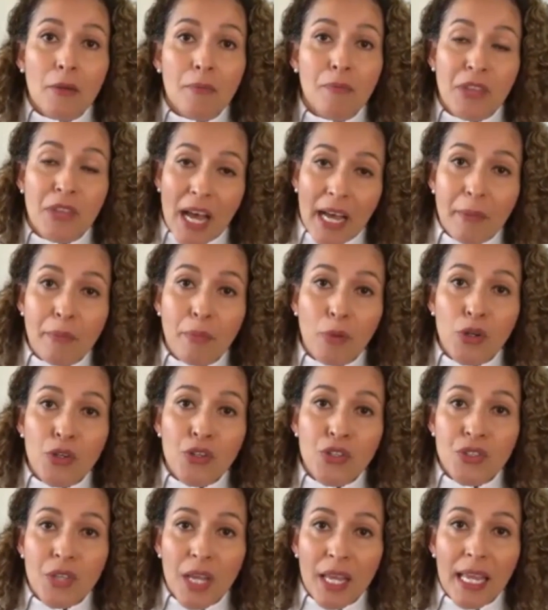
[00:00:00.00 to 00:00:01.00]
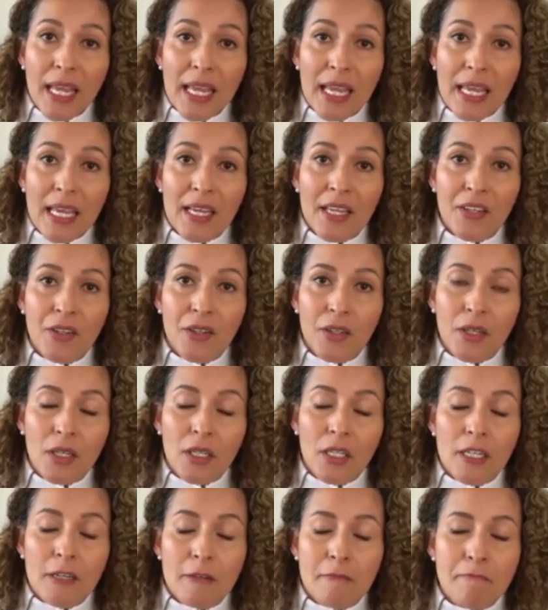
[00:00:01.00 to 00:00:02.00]
diapers and
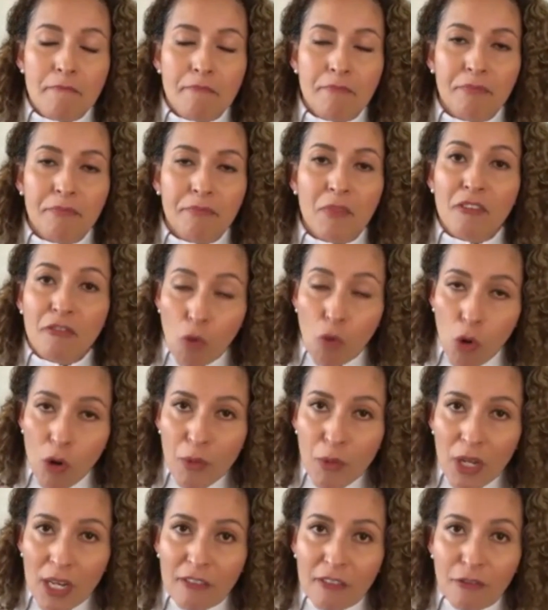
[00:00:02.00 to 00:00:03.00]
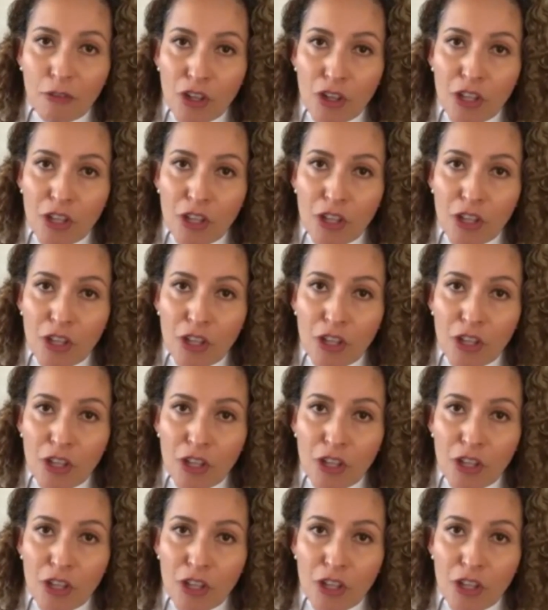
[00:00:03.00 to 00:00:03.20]
um, formula for